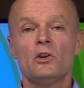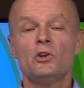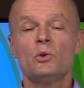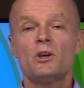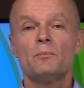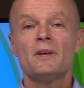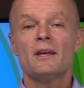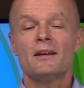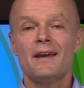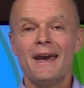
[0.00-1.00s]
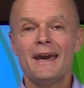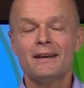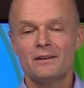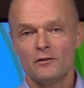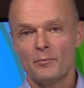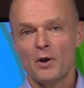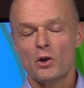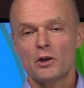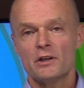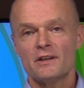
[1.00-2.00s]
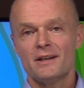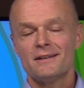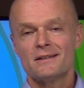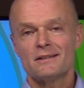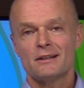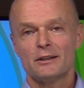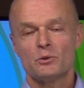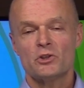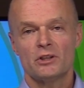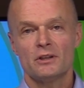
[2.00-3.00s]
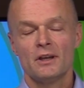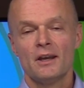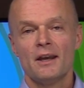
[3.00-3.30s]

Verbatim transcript: you can be an active part in the solution